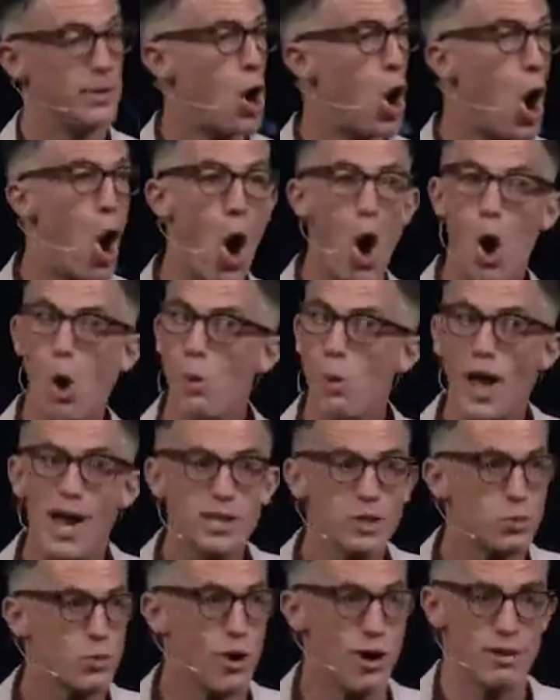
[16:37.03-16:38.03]

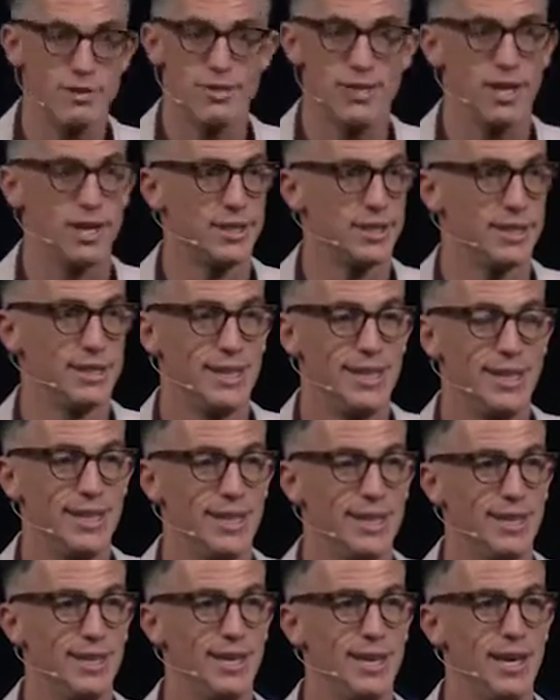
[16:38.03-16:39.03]
Always worth it
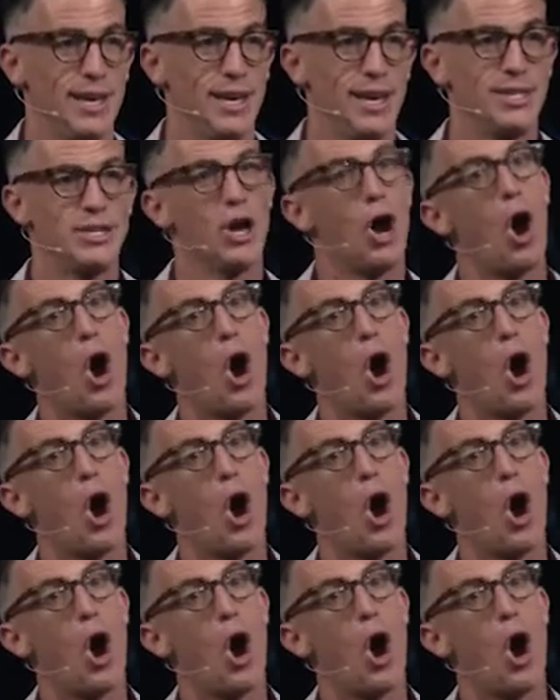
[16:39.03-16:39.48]
to